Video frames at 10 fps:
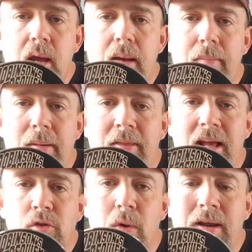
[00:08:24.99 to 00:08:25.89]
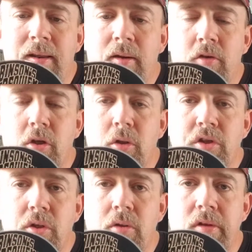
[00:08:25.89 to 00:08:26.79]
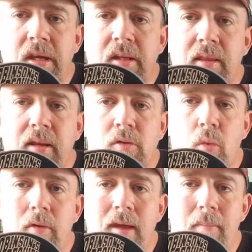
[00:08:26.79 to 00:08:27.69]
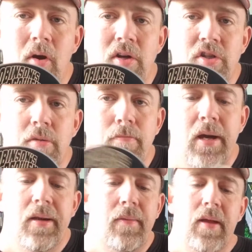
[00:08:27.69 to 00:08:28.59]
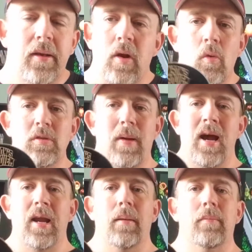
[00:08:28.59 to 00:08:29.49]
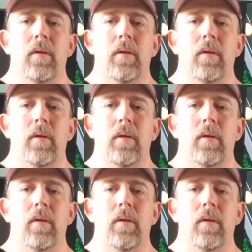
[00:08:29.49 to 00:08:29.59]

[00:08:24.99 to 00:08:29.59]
And maybe that's why they're delusional and thinking that it's worth that much, but no one's buying them.